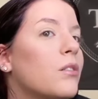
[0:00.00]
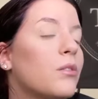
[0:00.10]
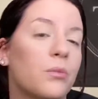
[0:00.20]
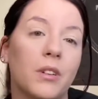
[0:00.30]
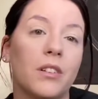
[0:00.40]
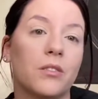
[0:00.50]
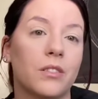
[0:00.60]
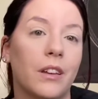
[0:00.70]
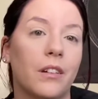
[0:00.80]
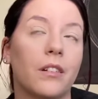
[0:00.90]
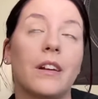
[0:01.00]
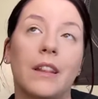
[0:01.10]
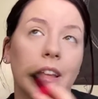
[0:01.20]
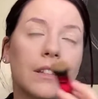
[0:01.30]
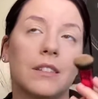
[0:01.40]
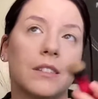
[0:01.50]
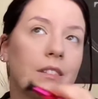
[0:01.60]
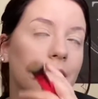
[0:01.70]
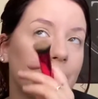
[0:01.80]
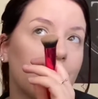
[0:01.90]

three years later, and that's that's